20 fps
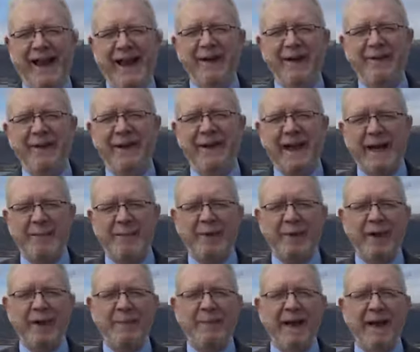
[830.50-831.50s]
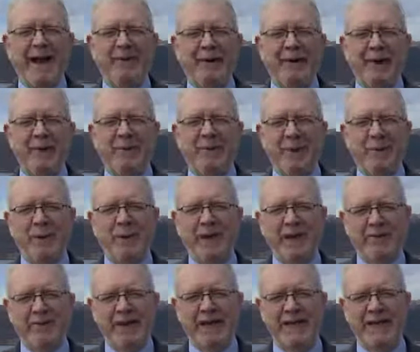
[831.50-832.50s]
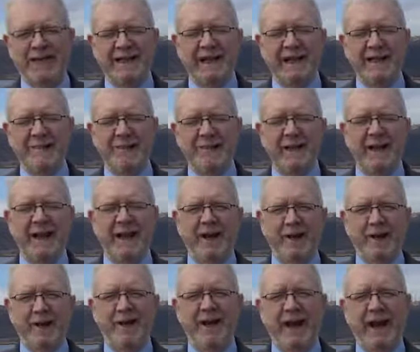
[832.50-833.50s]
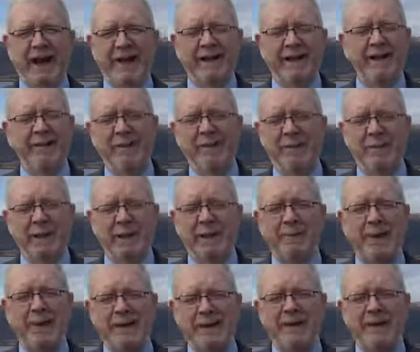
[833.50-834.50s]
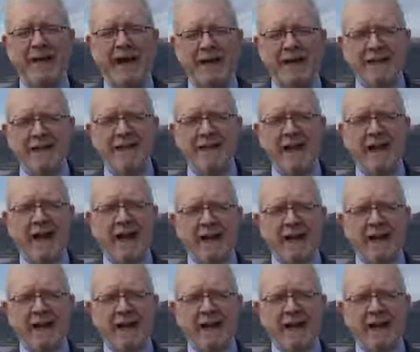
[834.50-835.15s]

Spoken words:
If we keep going back around what Willie Rennie says, we'll be here all day and it'll not make much sense.